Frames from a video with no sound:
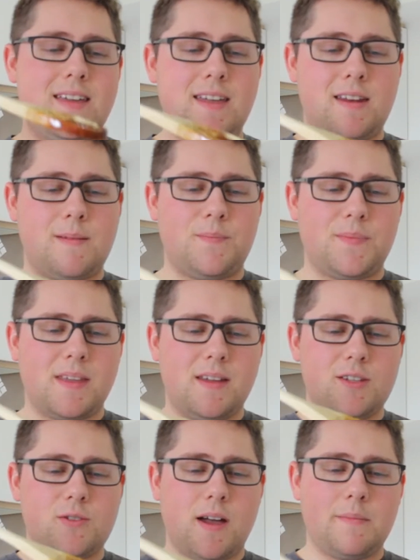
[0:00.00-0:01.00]
in.
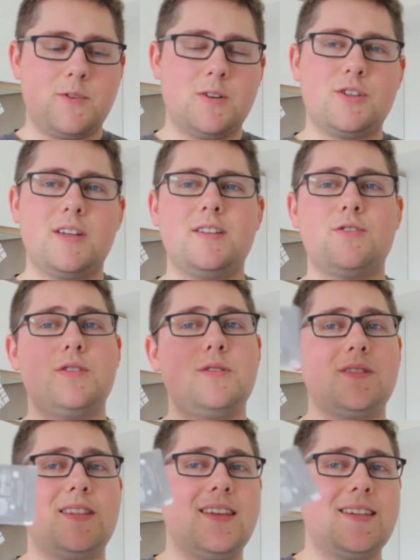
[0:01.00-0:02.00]
So I'm going to
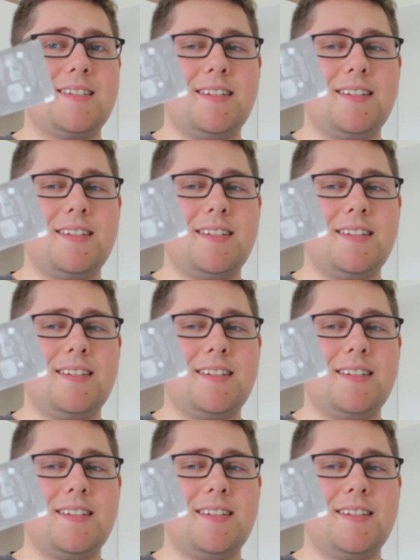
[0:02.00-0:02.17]
introduce this